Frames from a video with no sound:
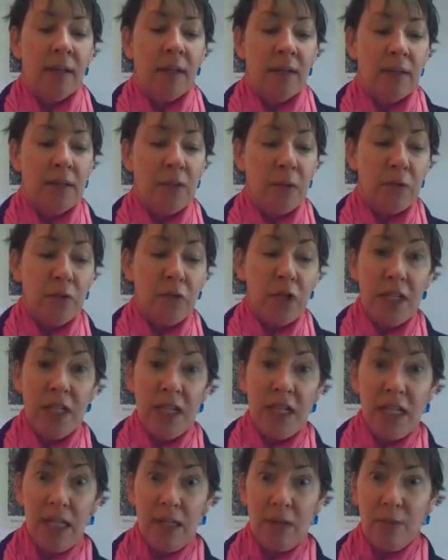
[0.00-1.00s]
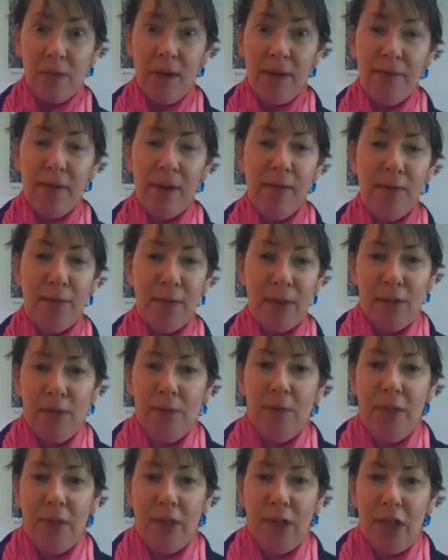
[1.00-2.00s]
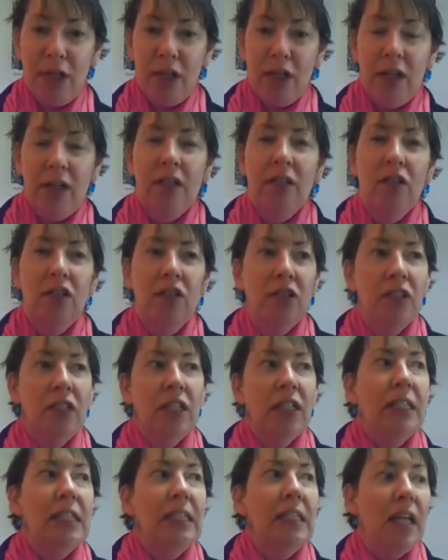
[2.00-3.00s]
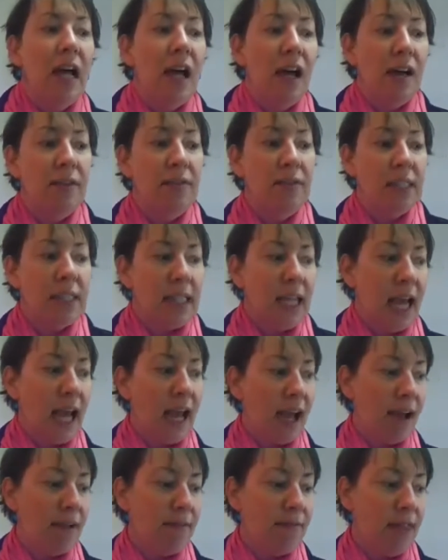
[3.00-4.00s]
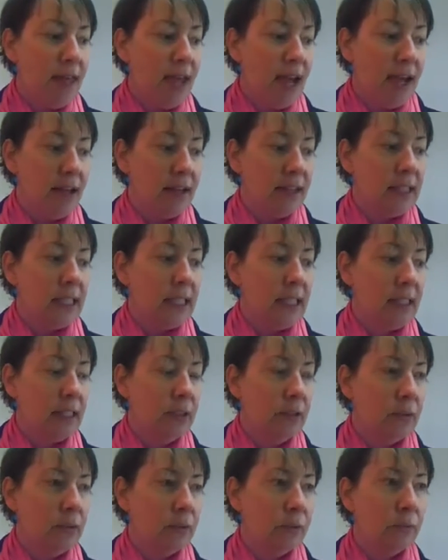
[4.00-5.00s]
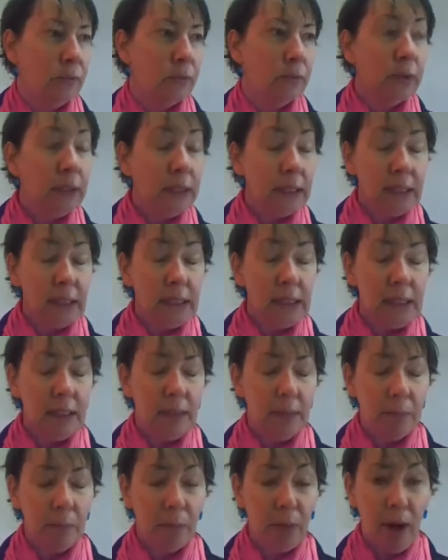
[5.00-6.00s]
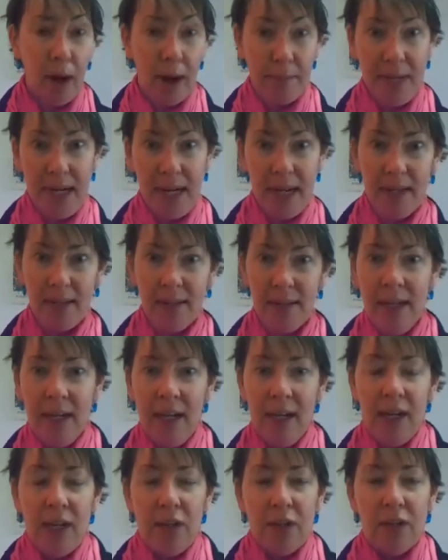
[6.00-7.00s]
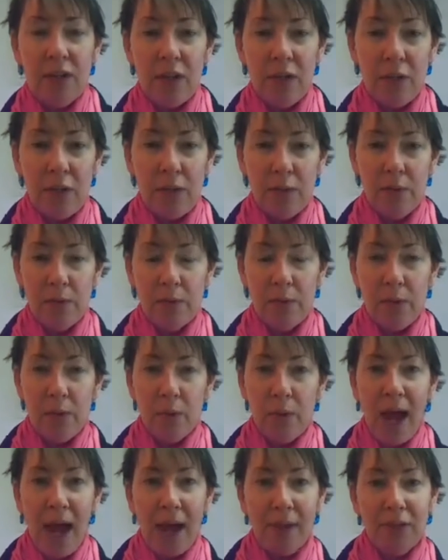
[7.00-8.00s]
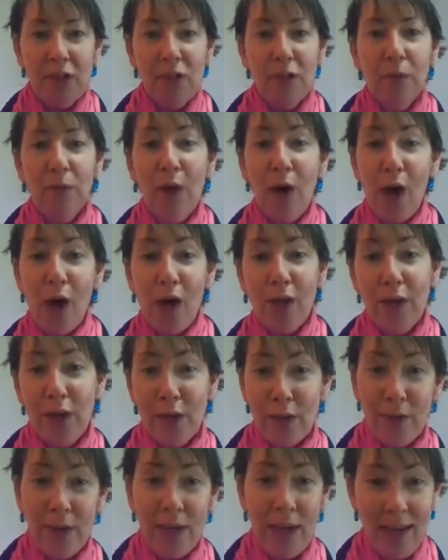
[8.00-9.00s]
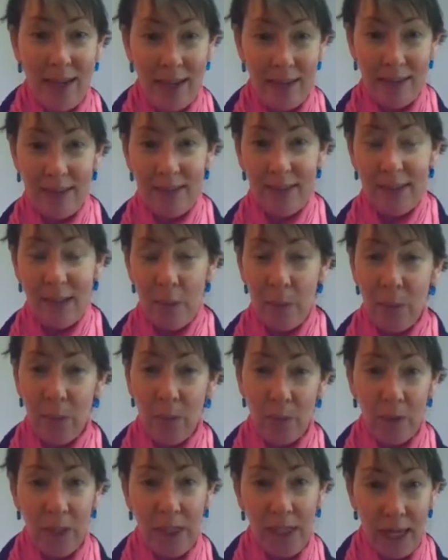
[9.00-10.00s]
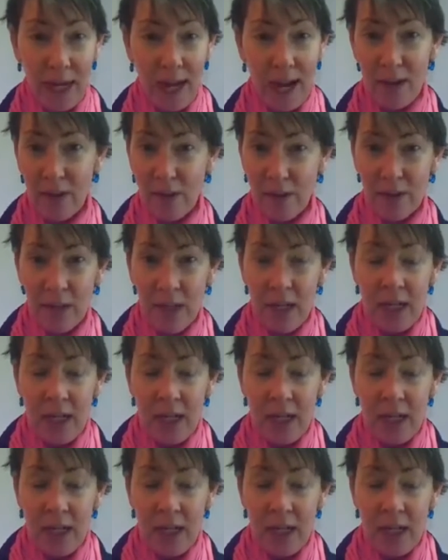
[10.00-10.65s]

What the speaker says: So Chen Yi, whenever I've worked with her, she loves to have that really prominent. So you have to do all that you can to bring it out.